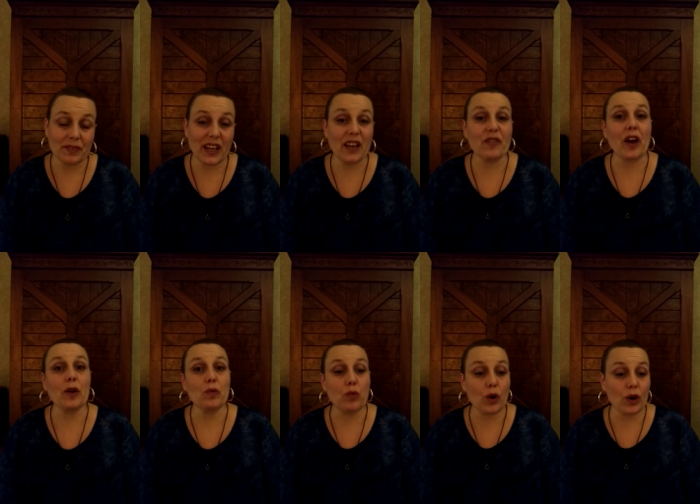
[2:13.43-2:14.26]
And if I
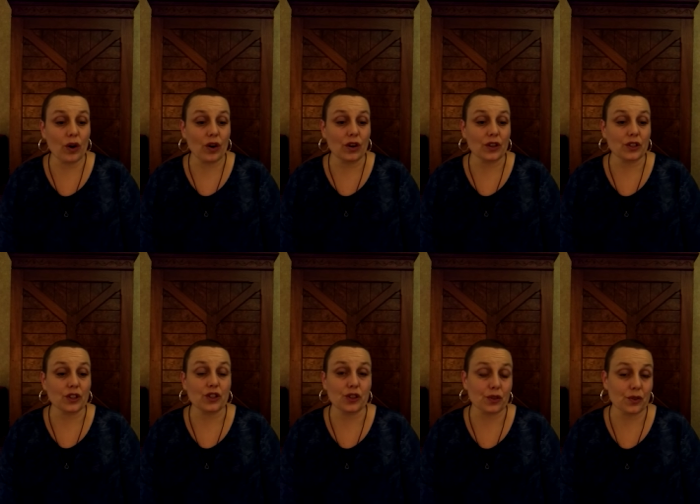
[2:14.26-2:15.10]
were to
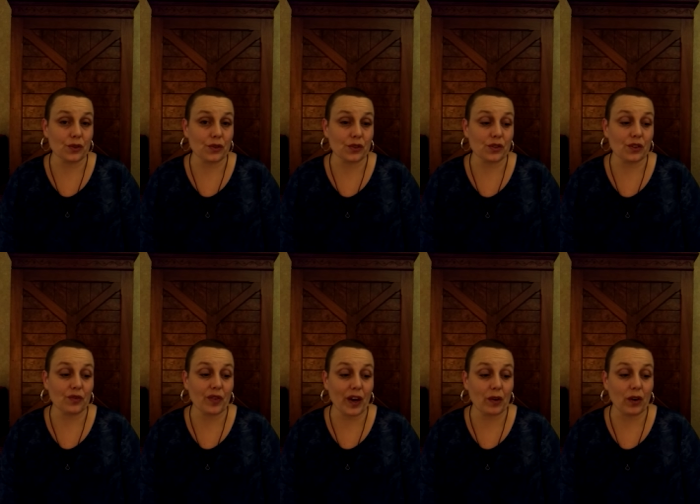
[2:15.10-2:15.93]
choose the
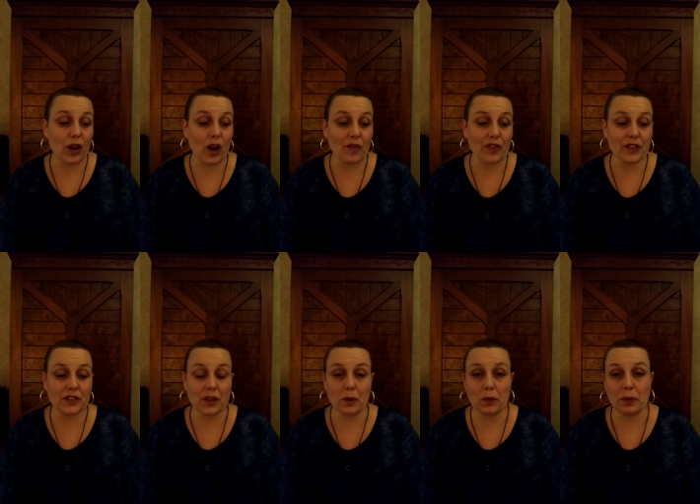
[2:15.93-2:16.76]
federal office
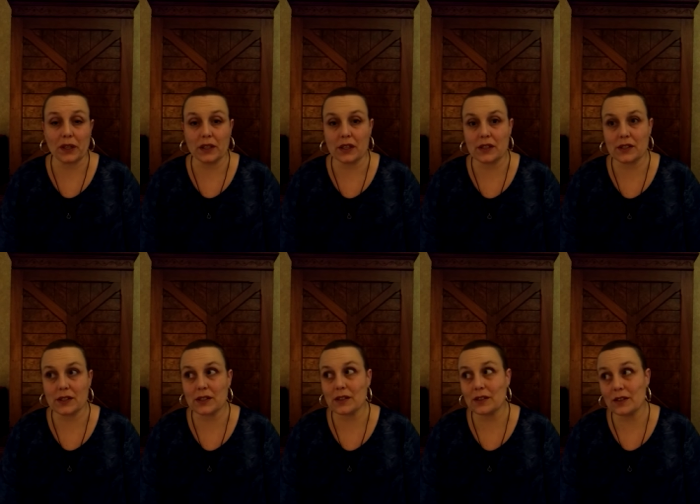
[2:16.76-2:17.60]
that would be
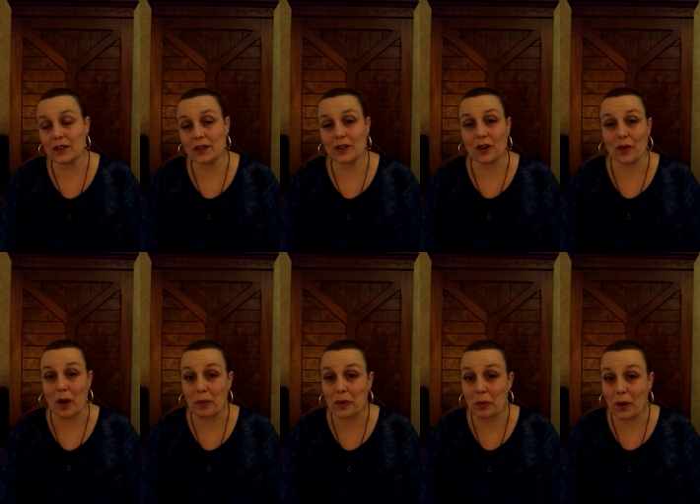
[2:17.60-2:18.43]
least
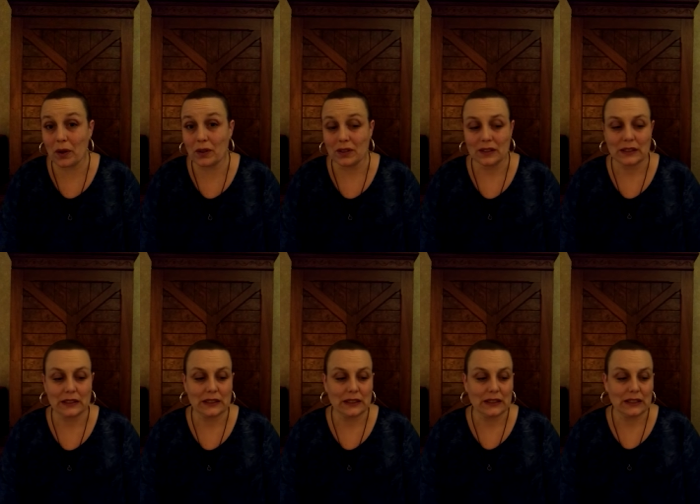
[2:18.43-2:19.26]
corruptible,
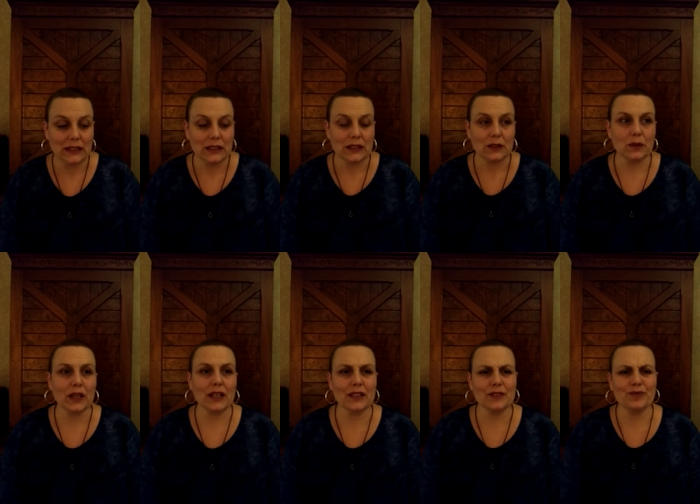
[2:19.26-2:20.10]

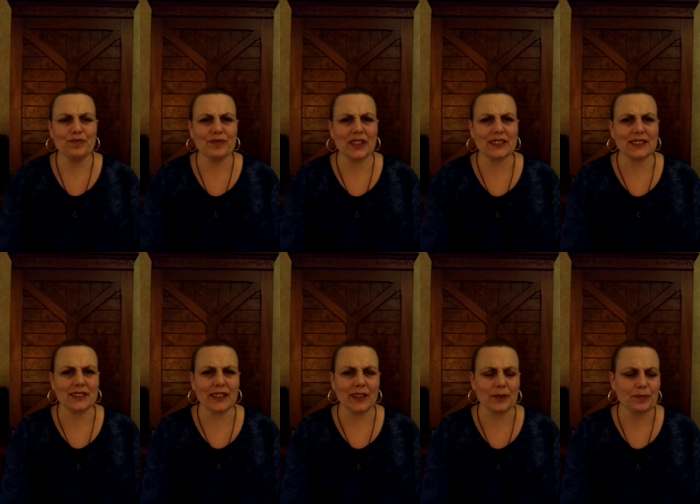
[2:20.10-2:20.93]
well, let's
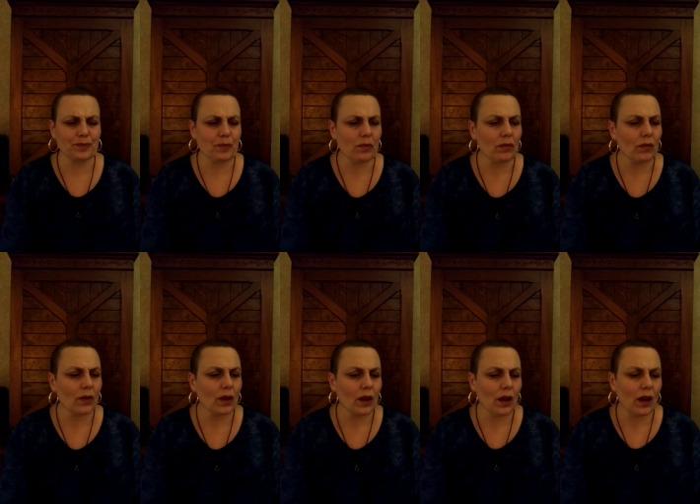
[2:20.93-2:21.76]
see.
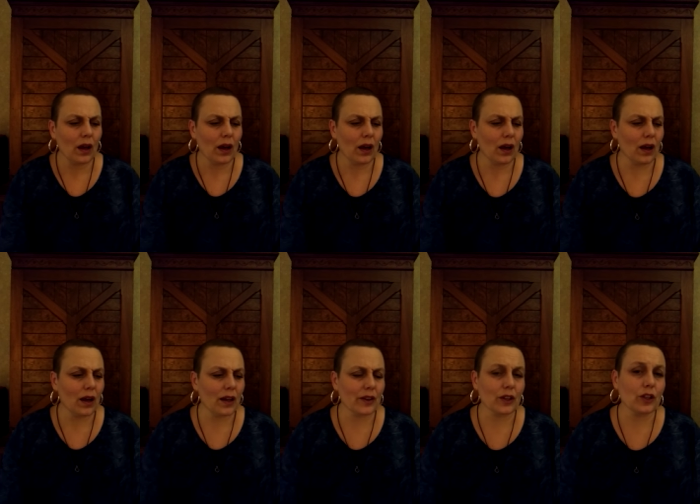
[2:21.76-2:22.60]

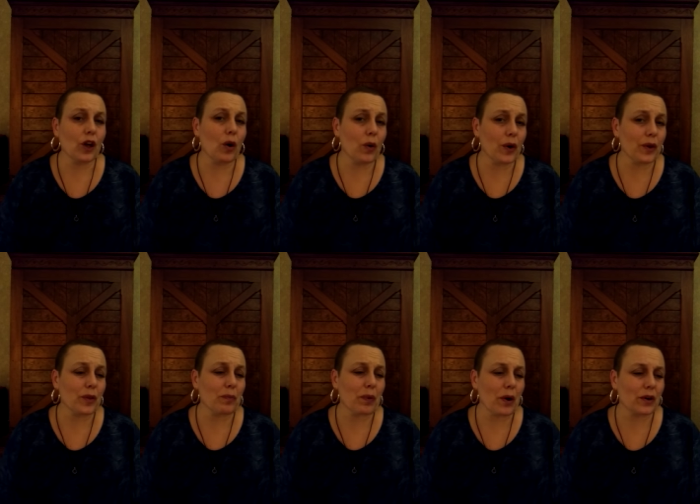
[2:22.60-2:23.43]
Uh, the lower
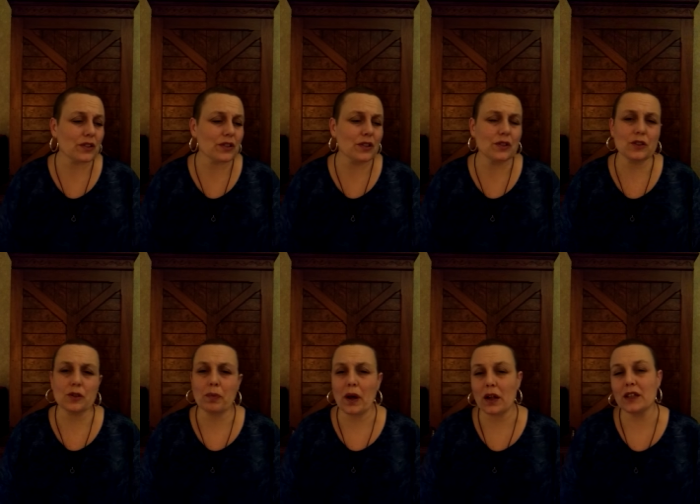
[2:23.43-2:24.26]
the person to
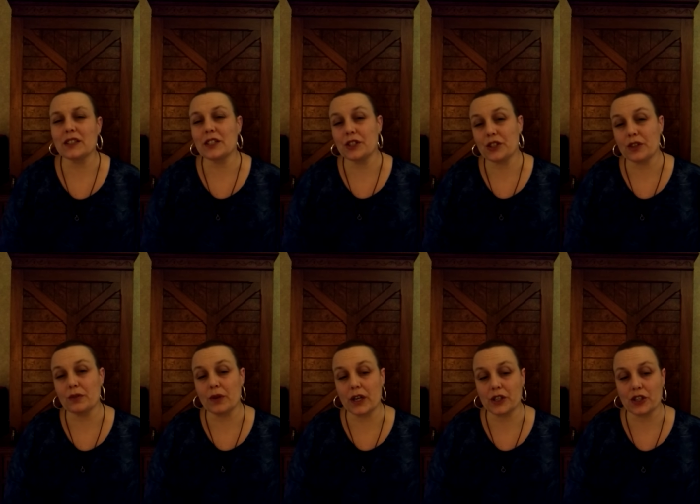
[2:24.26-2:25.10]
politician
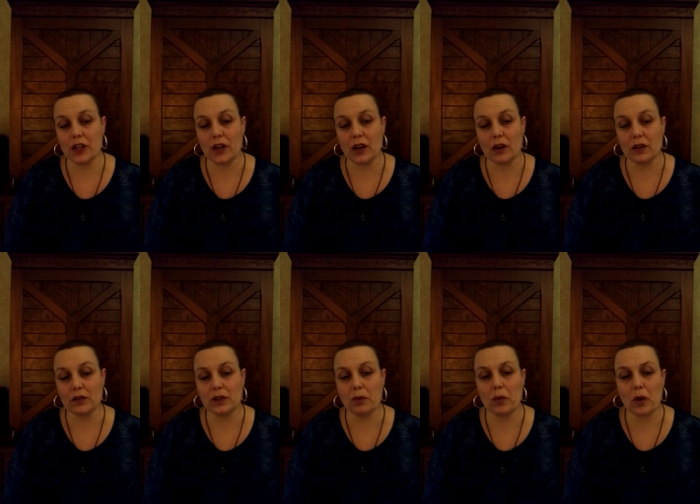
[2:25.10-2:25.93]

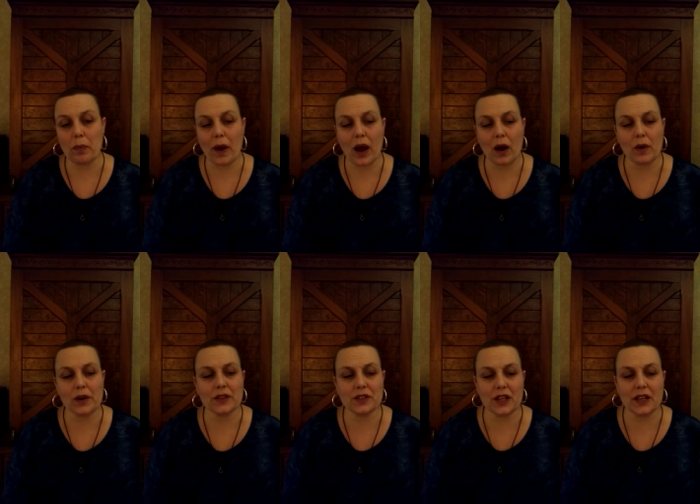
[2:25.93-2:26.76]
ratio, the more power
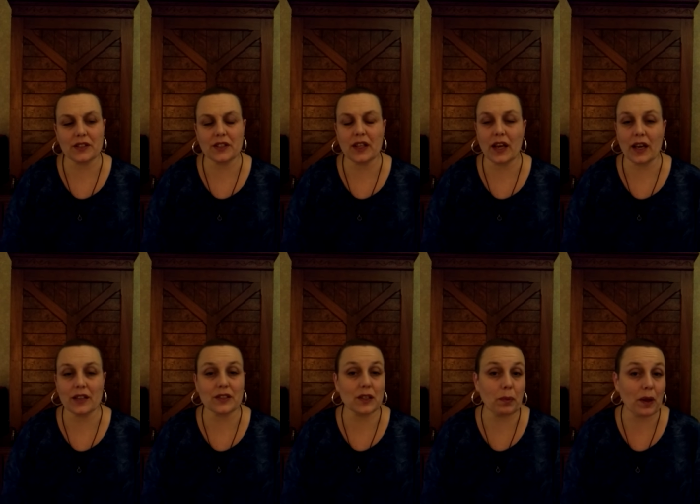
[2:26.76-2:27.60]
stays in the
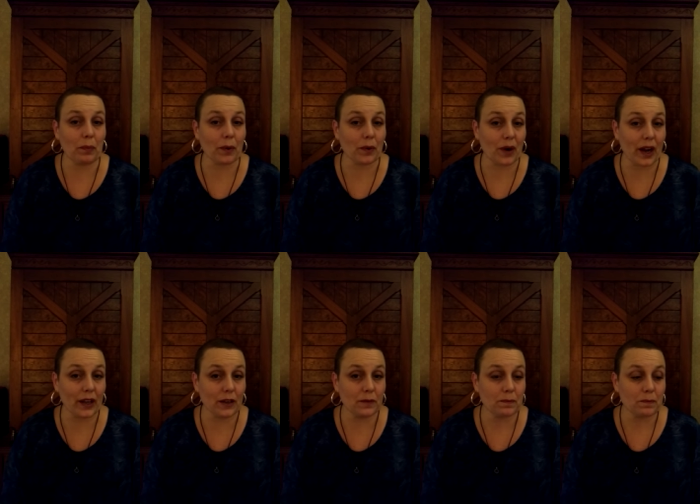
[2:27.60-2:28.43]
hands of the people, right?